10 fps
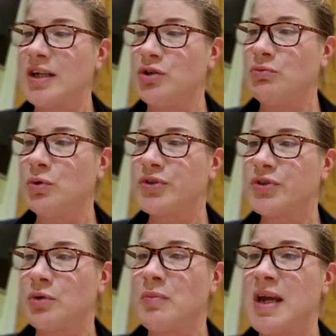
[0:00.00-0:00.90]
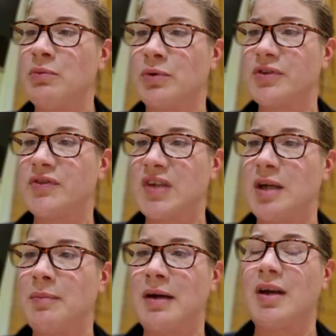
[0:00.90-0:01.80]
You also may want to think about